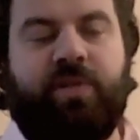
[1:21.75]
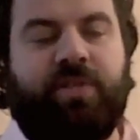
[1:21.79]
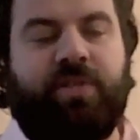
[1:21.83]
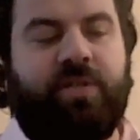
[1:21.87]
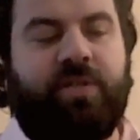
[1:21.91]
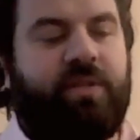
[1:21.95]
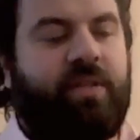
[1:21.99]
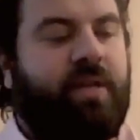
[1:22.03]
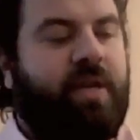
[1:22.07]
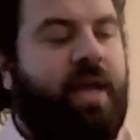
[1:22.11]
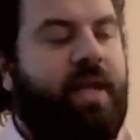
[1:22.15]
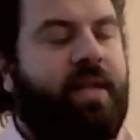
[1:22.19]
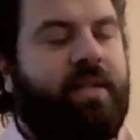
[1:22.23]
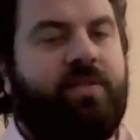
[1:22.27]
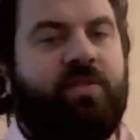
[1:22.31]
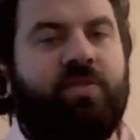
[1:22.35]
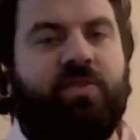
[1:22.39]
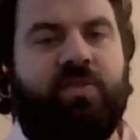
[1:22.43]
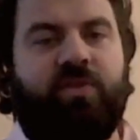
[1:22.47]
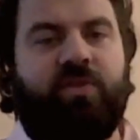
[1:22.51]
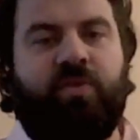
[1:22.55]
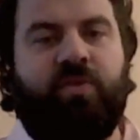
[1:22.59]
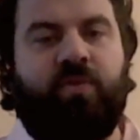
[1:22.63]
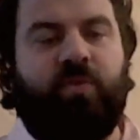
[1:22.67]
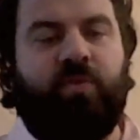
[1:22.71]
which I think
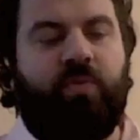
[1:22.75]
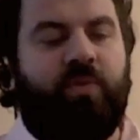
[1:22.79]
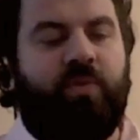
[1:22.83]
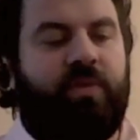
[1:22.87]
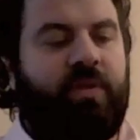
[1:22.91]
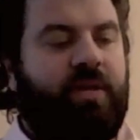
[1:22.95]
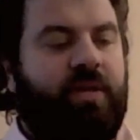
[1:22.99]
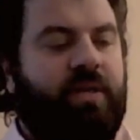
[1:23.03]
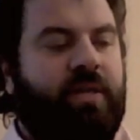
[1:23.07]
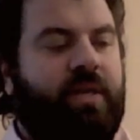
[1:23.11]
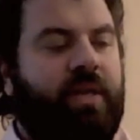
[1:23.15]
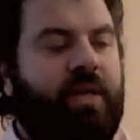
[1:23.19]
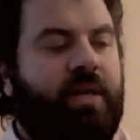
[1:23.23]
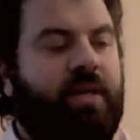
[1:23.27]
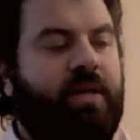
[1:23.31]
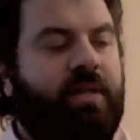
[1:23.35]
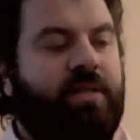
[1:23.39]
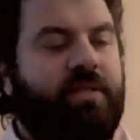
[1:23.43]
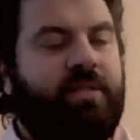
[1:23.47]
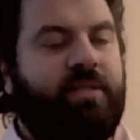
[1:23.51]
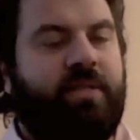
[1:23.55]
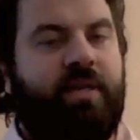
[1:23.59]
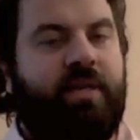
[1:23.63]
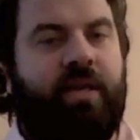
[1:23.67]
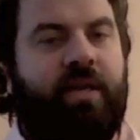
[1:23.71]
adds to the
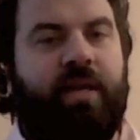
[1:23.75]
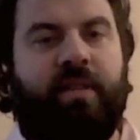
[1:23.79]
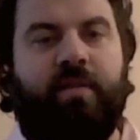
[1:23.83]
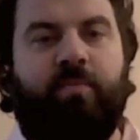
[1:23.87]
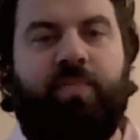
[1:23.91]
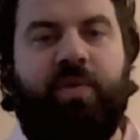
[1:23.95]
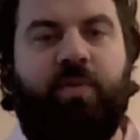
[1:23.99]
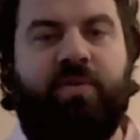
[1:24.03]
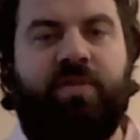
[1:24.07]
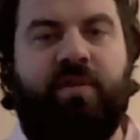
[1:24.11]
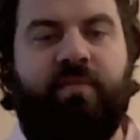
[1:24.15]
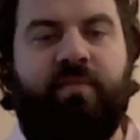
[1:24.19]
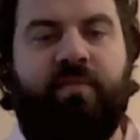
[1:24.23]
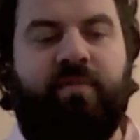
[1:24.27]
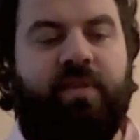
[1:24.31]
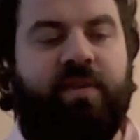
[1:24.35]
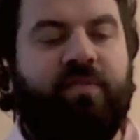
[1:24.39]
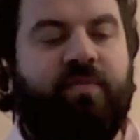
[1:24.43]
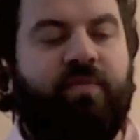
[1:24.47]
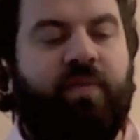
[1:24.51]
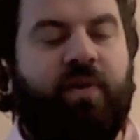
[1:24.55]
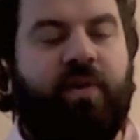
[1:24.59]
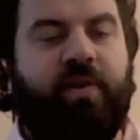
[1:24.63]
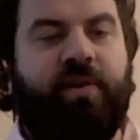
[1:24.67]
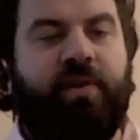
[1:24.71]
dignity and the beauty of
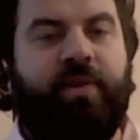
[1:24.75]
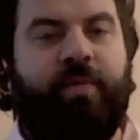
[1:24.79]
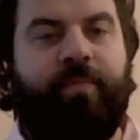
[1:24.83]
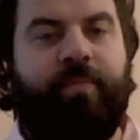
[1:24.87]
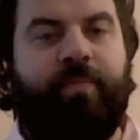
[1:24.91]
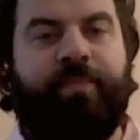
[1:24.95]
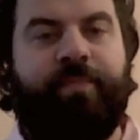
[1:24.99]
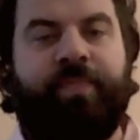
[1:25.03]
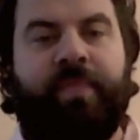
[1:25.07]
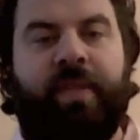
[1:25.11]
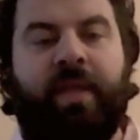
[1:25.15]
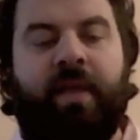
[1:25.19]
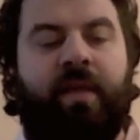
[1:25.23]
this volume.